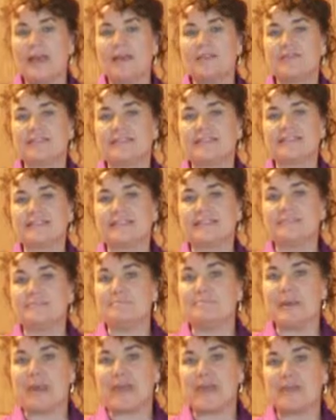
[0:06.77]
This is
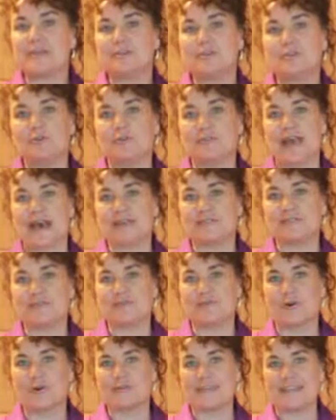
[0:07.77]
May
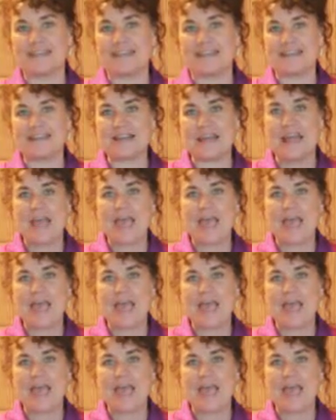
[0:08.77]
2014,